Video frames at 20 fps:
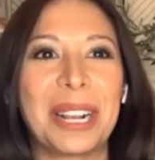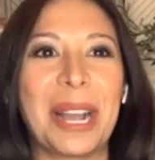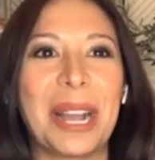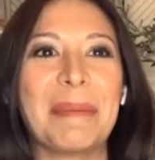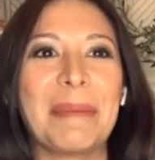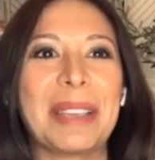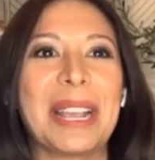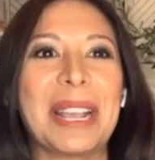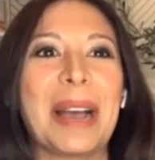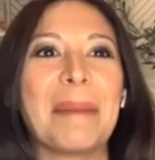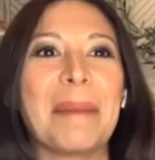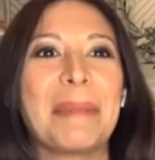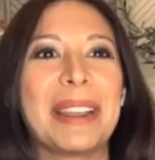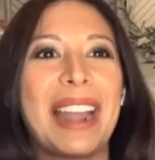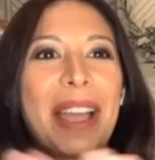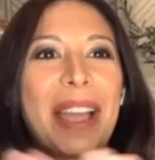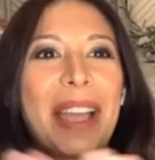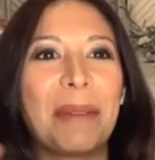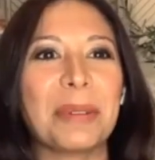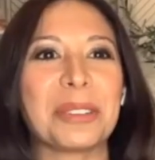coming up,
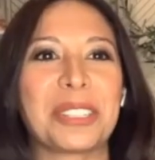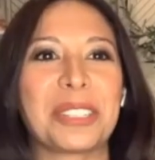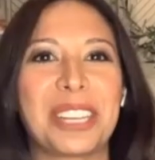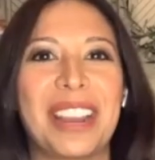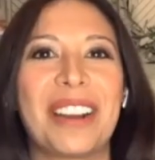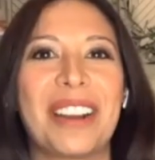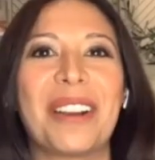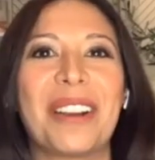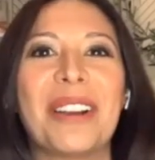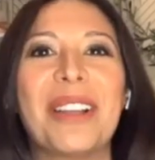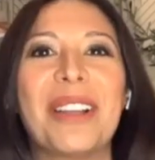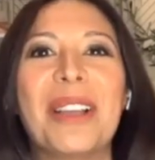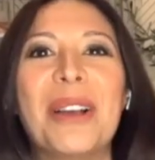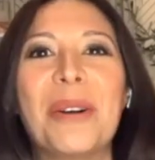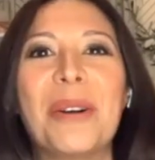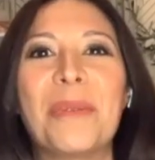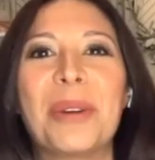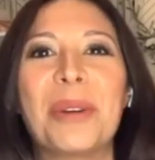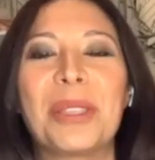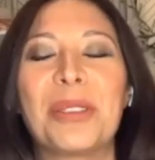and I will share
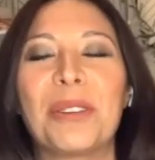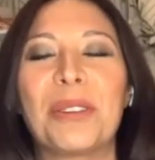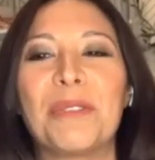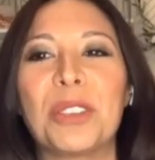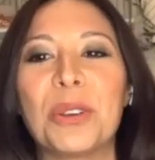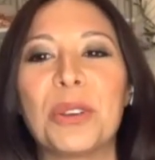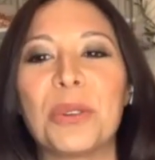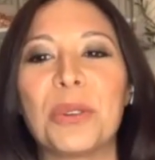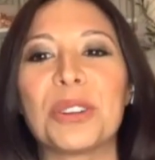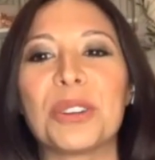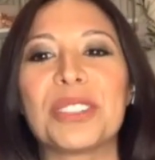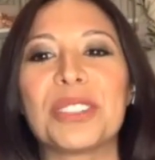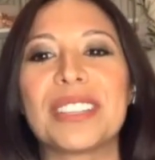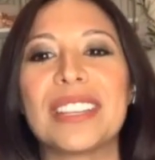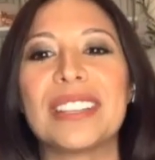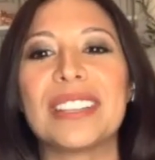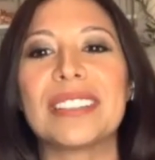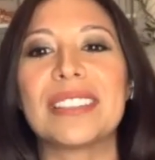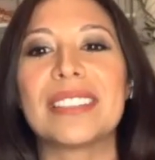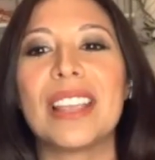with your viewers,
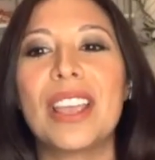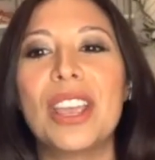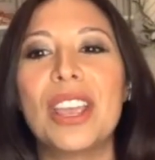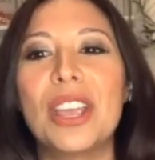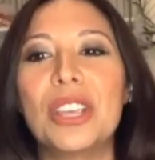is